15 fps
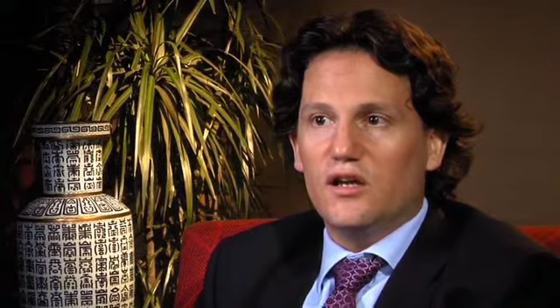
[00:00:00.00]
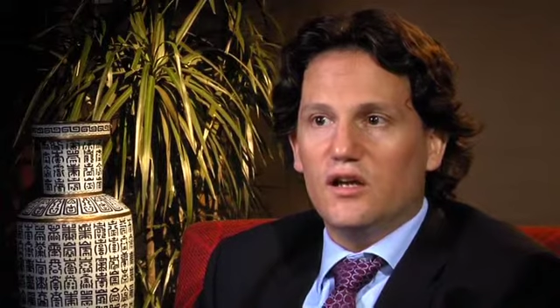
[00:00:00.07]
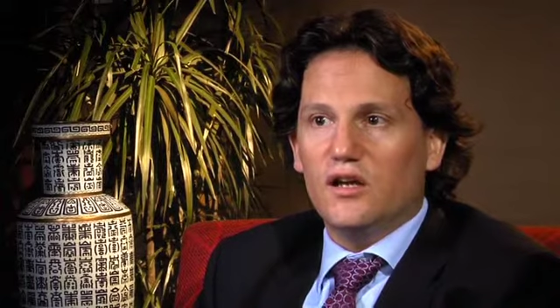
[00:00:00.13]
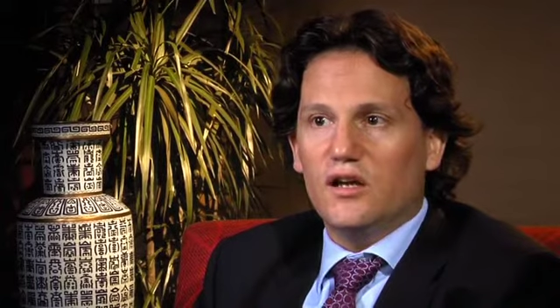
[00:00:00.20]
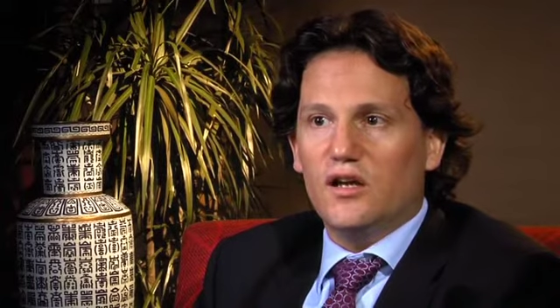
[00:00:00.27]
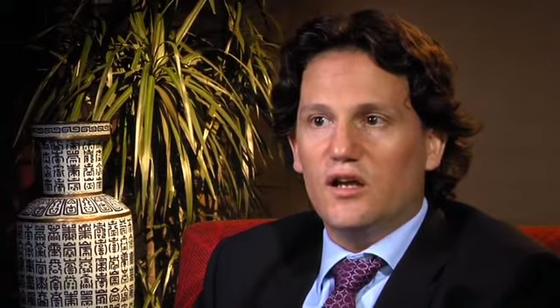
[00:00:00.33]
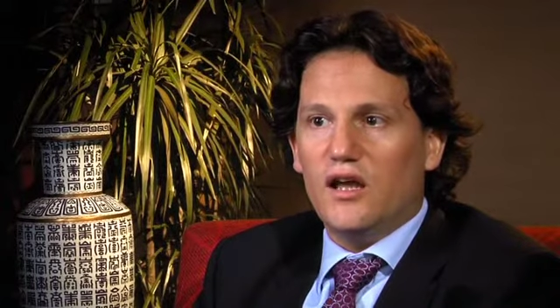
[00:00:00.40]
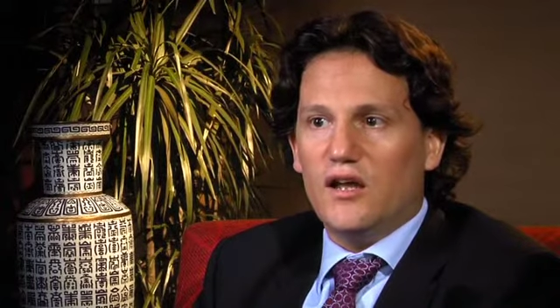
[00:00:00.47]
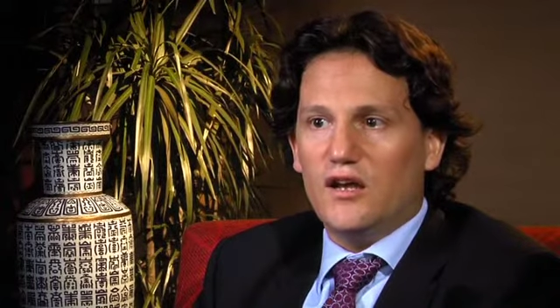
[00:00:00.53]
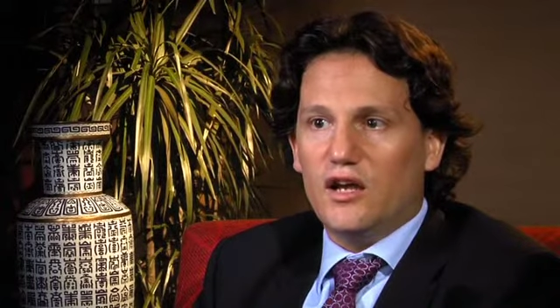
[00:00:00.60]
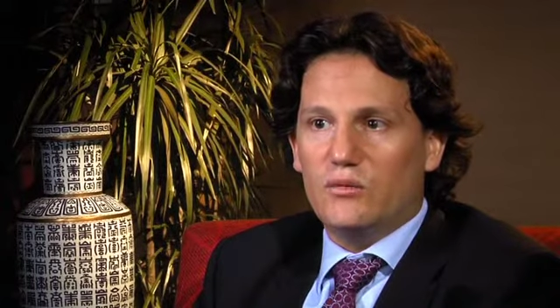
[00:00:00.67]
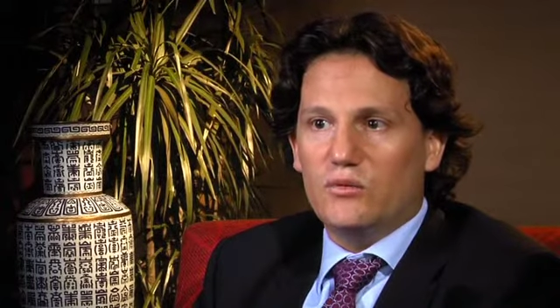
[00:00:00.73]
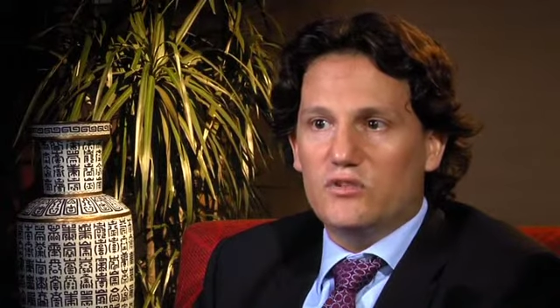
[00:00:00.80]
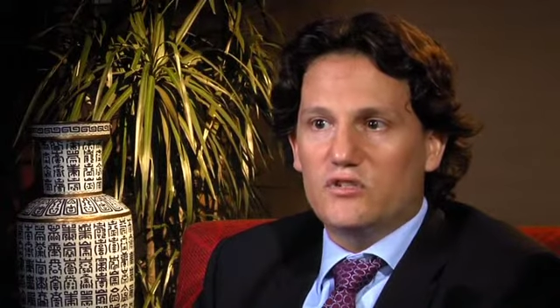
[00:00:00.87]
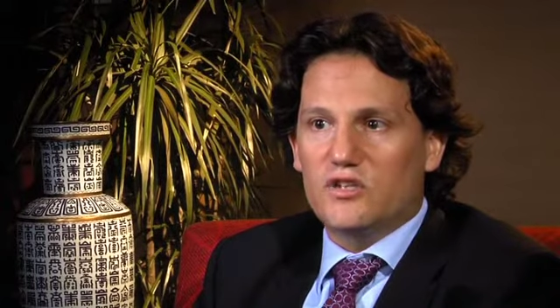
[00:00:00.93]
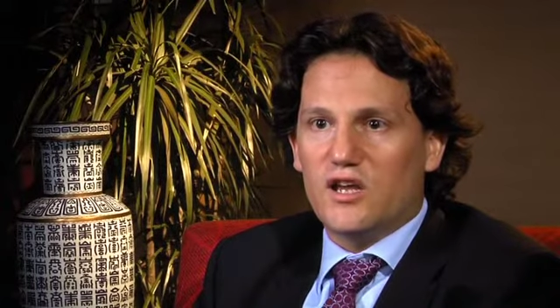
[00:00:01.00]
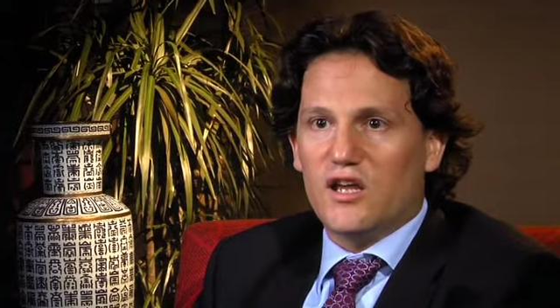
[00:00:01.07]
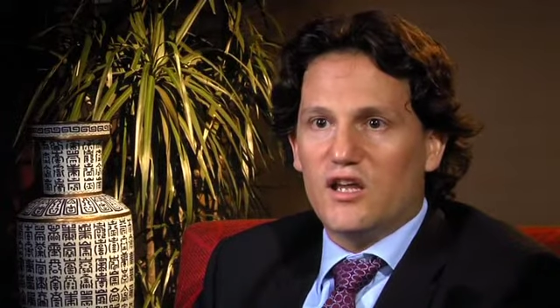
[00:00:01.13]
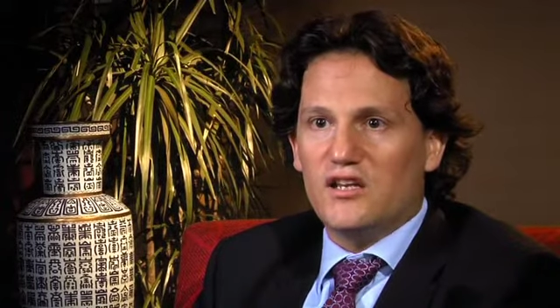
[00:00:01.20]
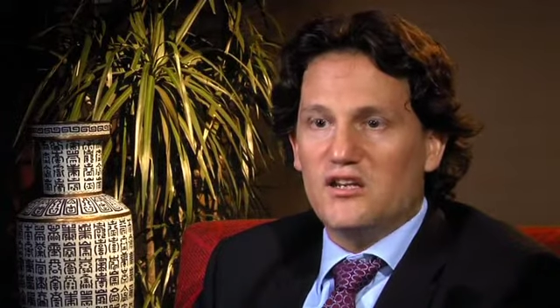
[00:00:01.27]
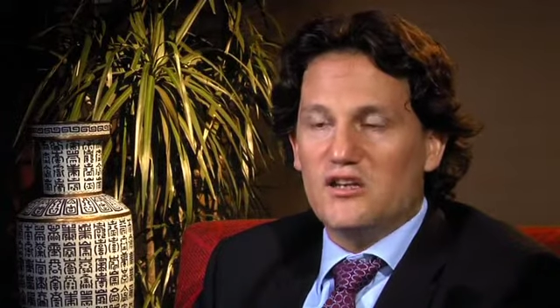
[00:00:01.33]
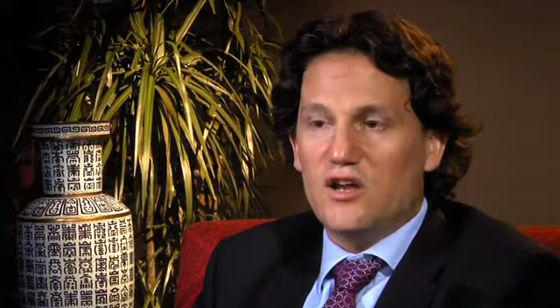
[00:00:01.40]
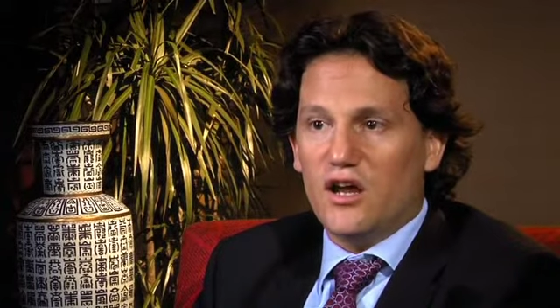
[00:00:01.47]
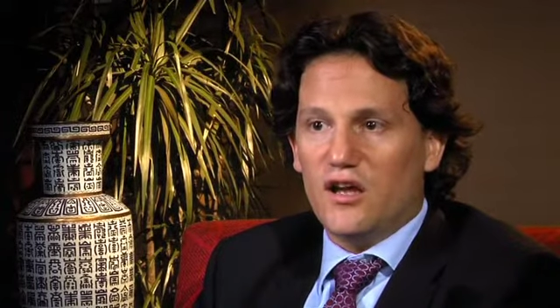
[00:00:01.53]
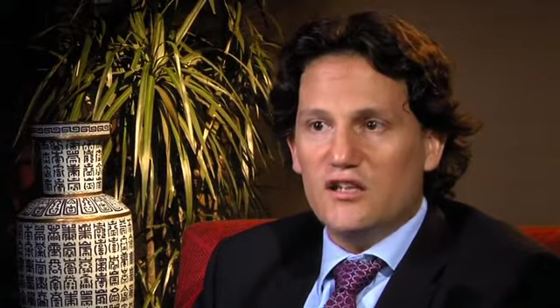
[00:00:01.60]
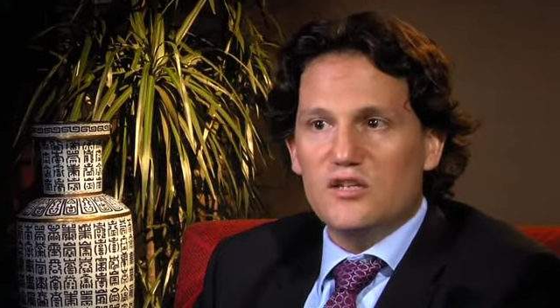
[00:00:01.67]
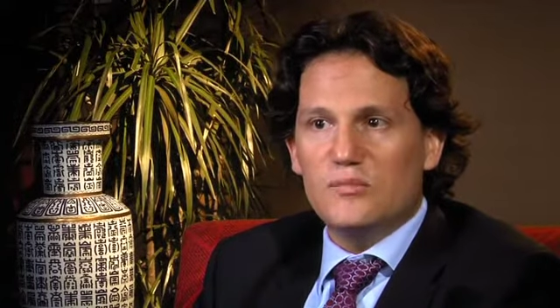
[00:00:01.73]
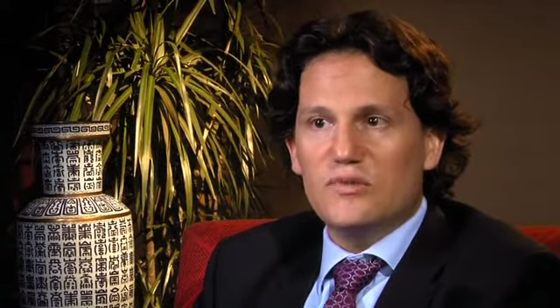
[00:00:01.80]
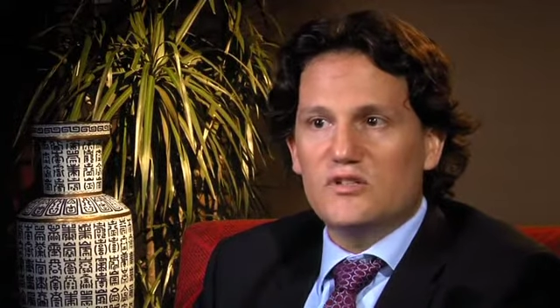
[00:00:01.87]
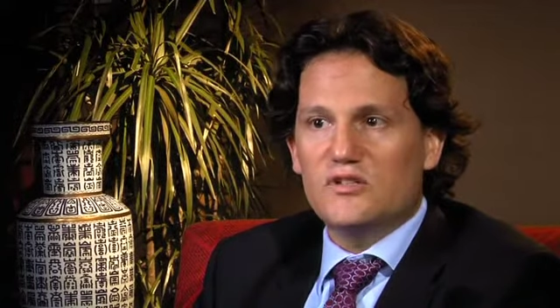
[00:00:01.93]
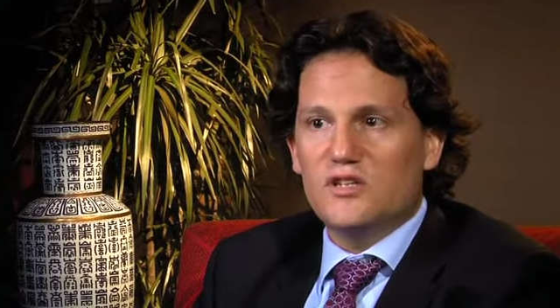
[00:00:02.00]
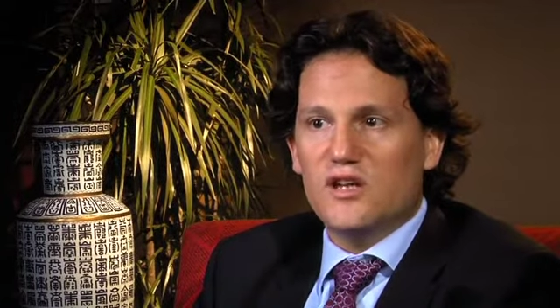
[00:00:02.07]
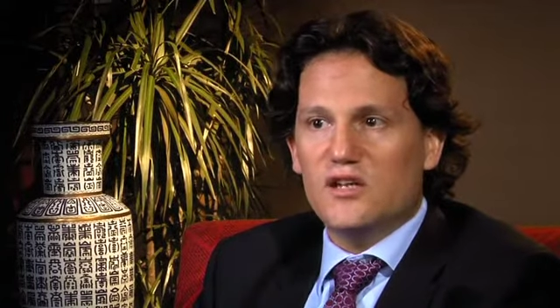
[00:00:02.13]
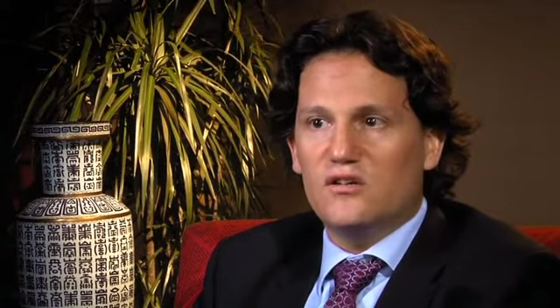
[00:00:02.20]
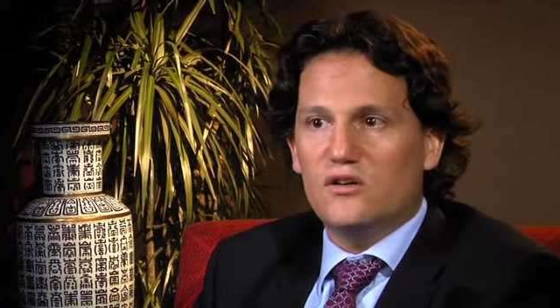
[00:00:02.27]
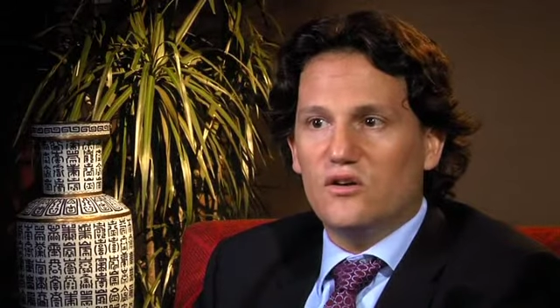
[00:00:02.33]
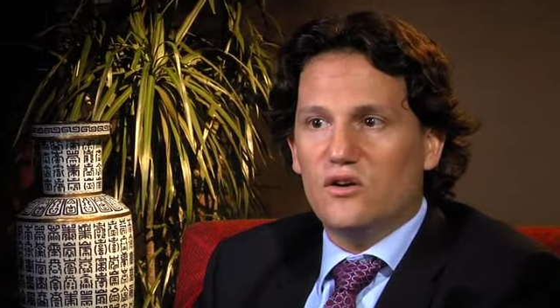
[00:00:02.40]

And I would say 90%